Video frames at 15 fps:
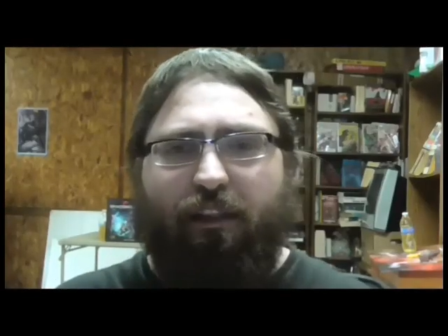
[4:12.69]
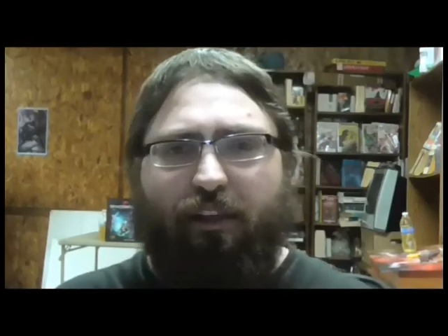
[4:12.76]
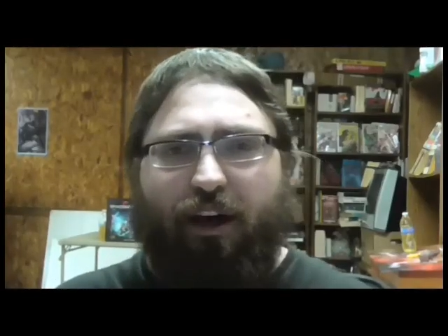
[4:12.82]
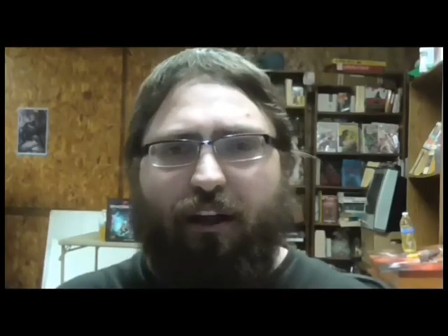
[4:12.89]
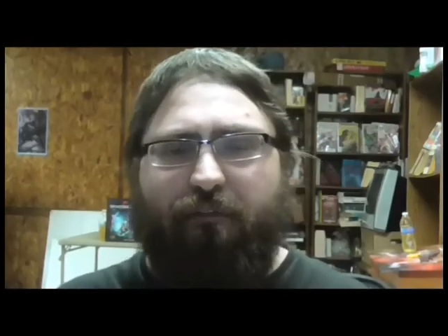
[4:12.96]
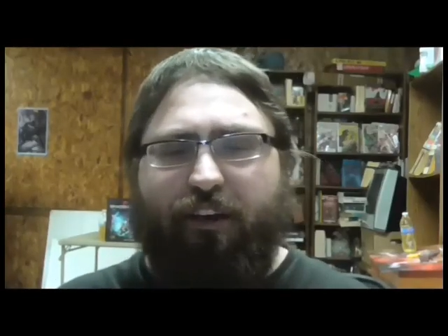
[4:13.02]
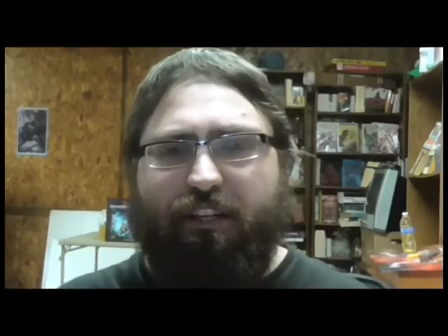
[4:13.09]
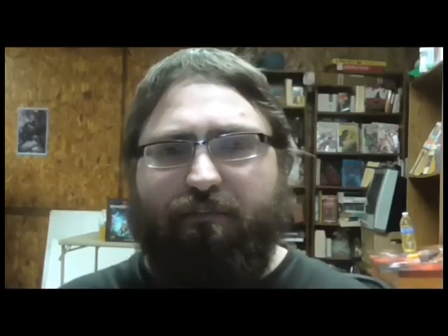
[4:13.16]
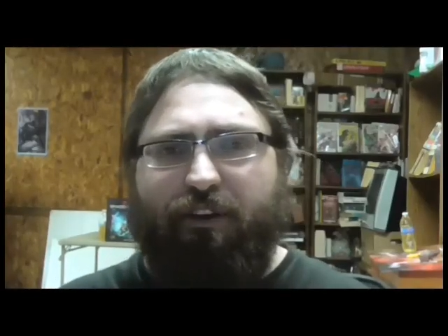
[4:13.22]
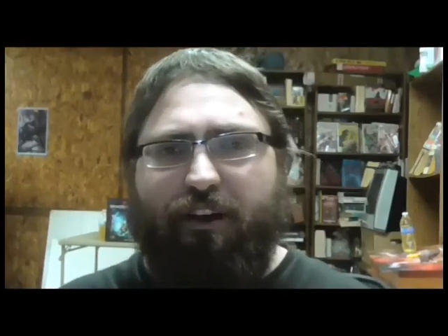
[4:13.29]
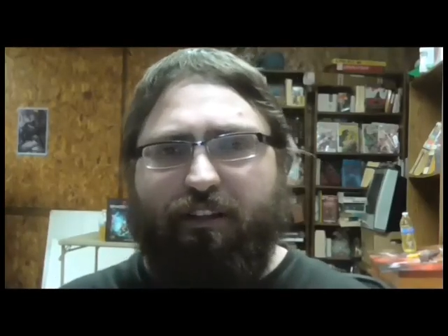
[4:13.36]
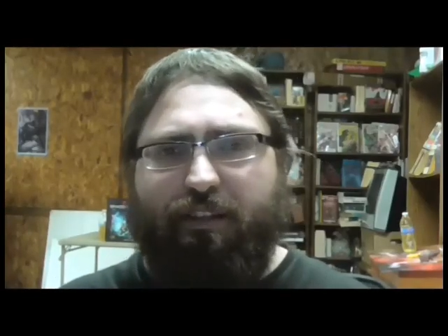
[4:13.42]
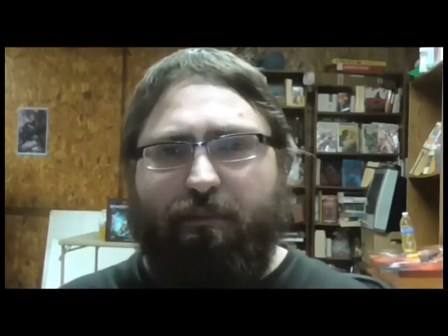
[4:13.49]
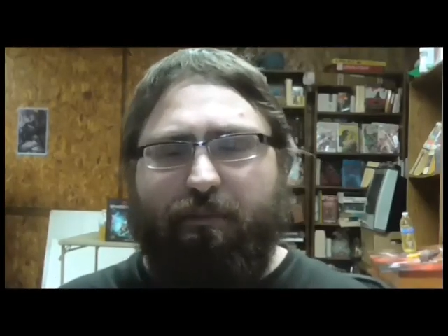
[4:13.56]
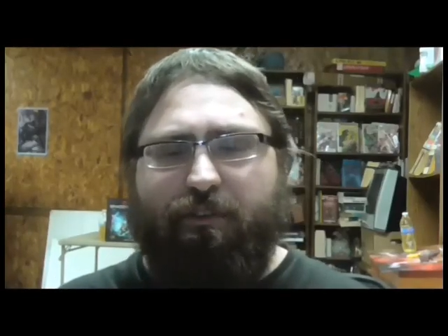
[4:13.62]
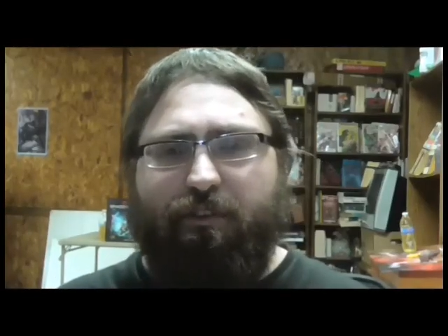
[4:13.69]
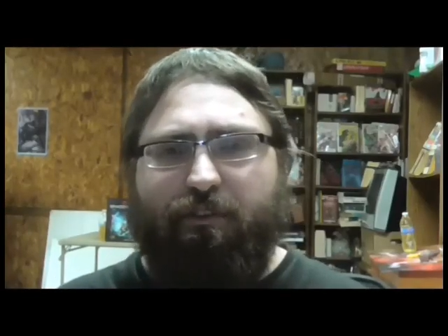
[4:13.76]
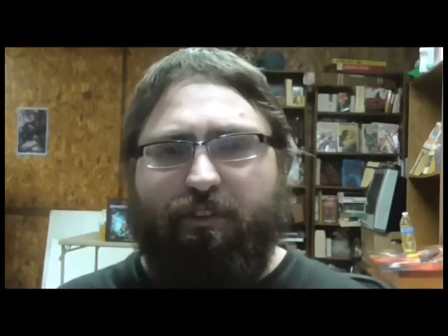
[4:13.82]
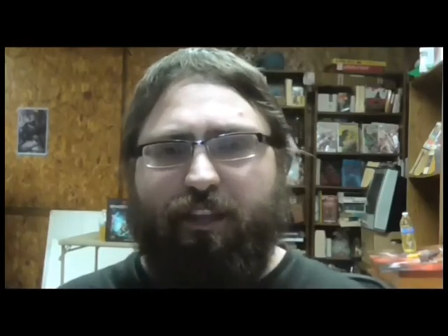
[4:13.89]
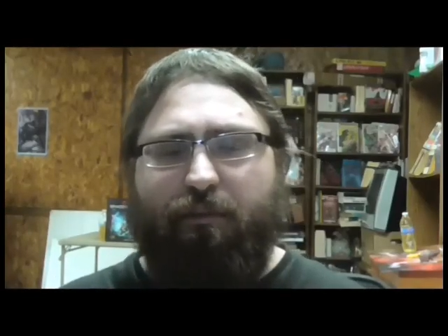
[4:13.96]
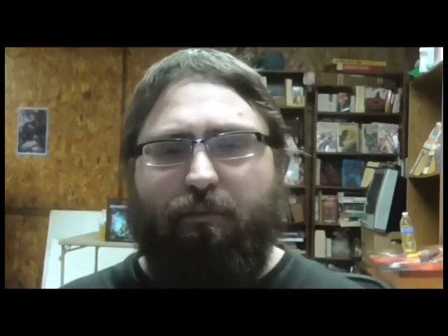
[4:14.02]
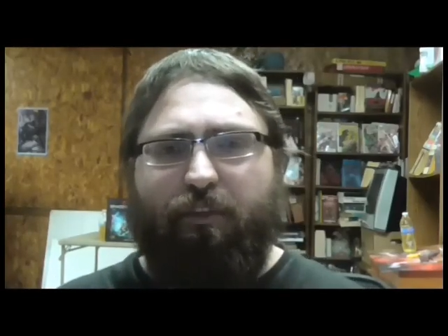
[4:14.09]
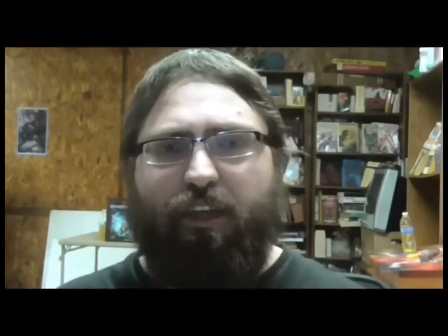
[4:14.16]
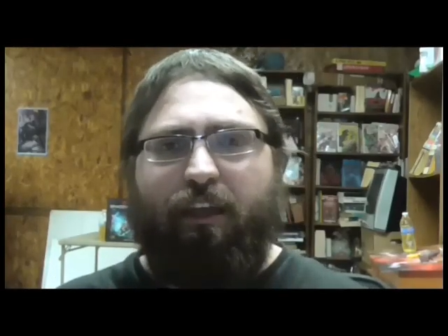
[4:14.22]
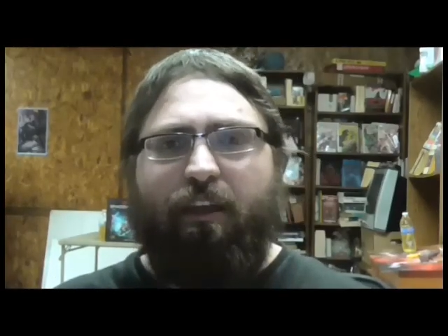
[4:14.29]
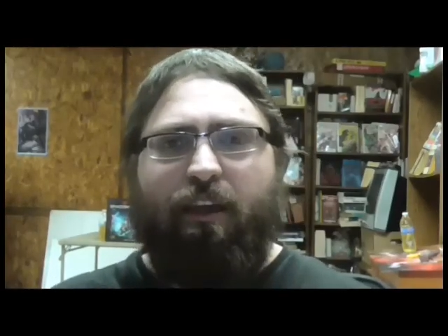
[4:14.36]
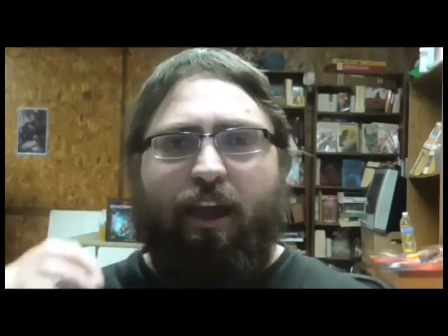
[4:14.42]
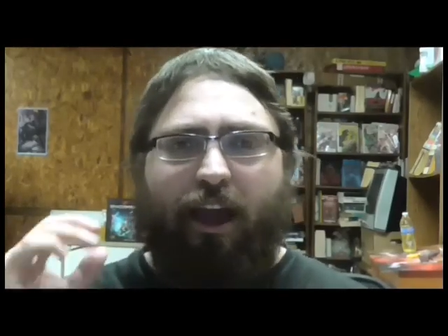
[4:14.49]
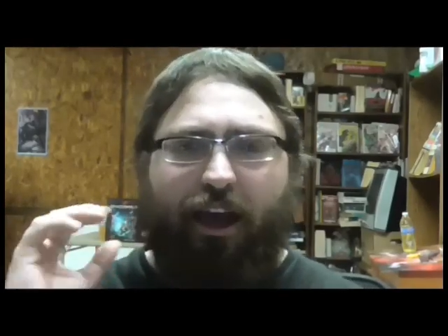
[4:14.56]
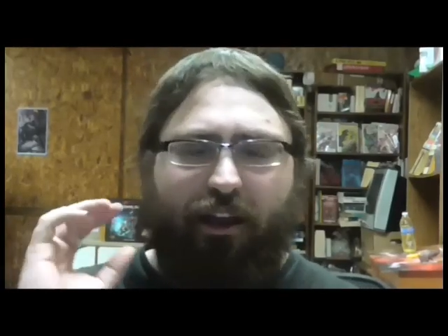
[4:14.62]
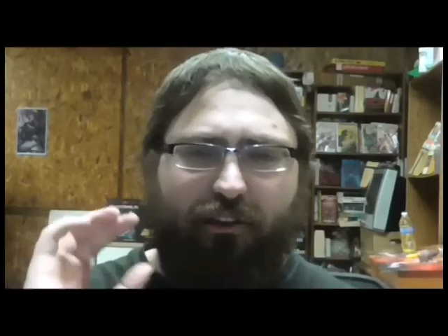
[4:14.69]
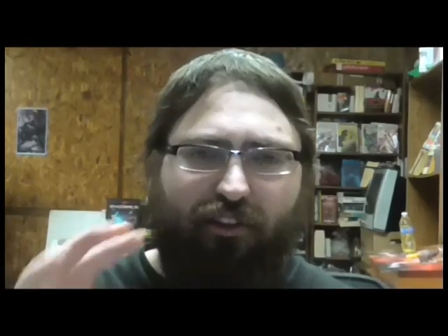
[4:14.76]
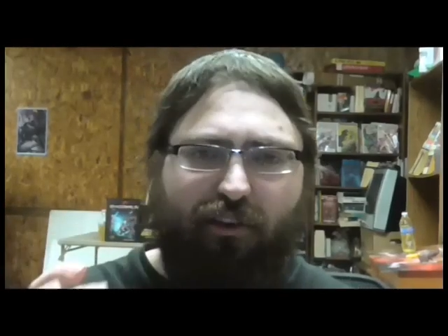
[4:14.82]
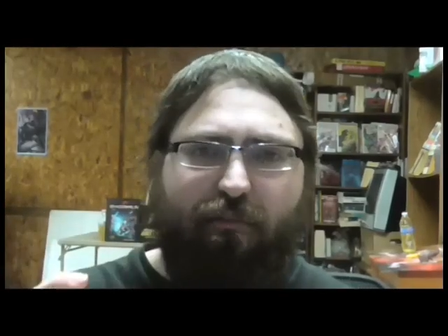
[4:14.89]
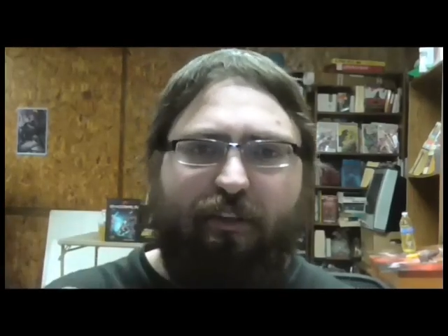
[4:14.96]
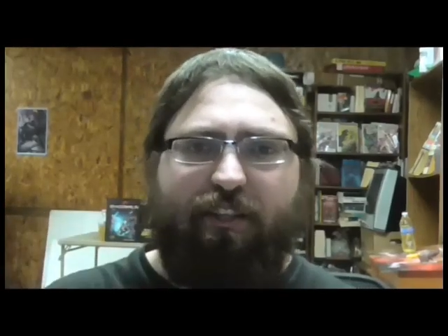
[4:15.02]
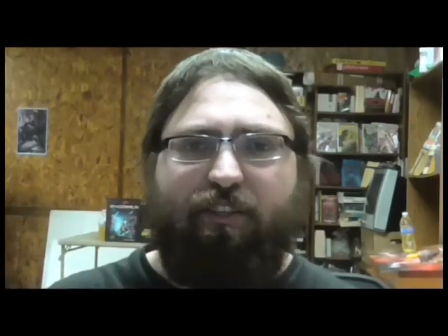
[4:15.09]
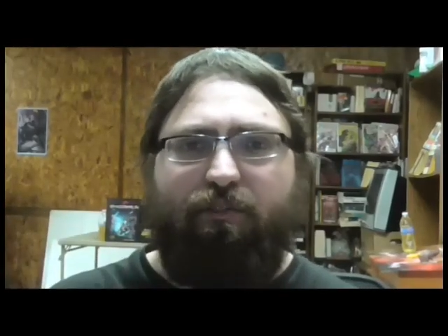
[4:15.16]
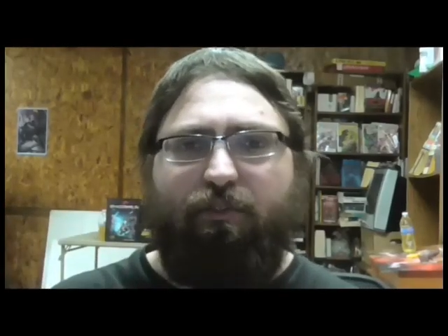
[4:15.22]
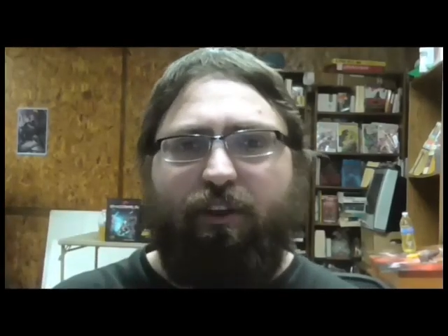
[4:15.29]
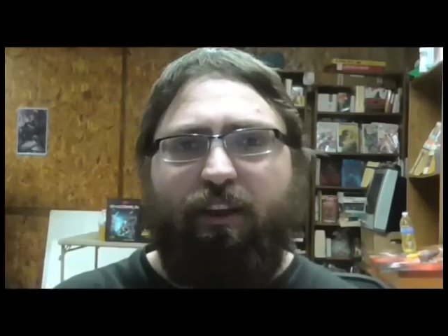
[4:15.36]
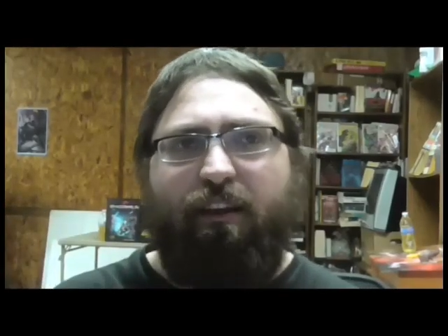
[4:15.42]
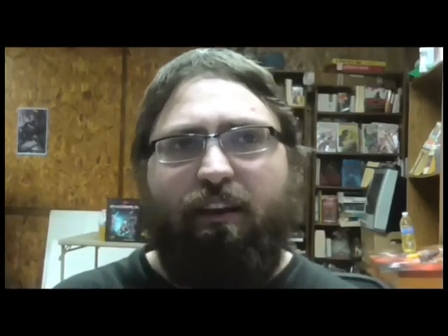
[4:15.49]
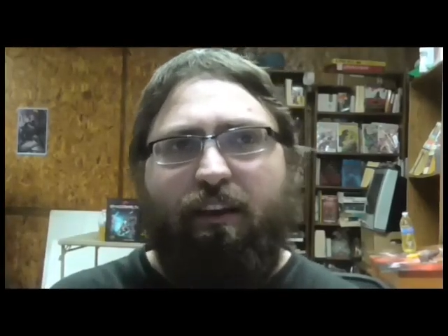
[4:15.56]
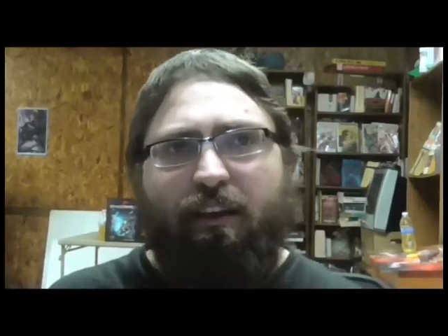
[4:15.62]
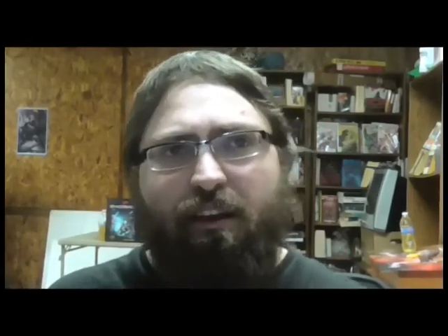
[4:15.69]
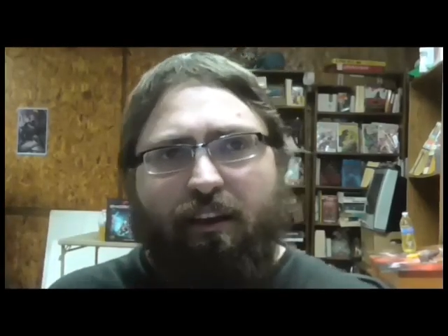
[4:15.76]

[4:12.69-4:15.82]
a lot of X-Files episodes did, where they had a little mystery,